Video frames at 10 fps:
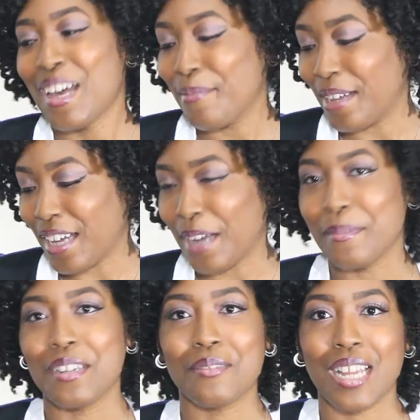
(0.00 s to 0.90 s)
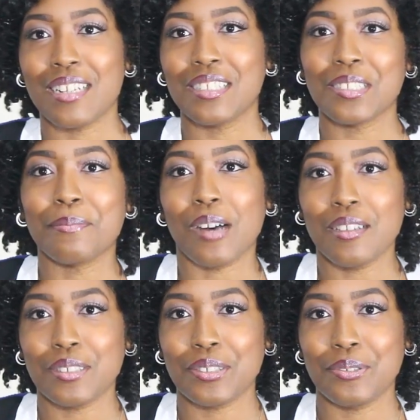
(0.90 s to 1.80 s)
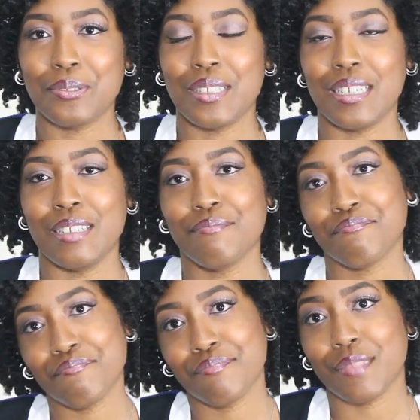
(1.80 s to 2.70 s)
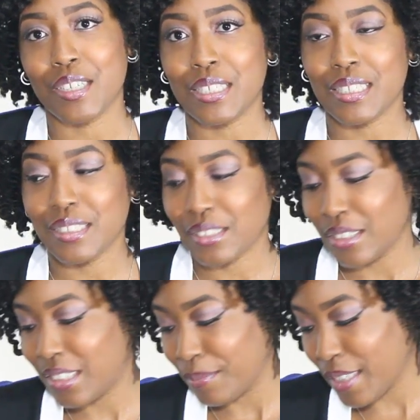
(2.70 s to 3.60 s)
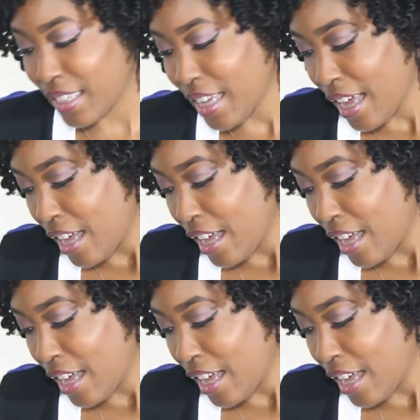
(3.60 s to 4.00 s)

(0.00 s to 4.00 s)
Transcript: But I mean, if that doesn't bother you, then everything's good to me.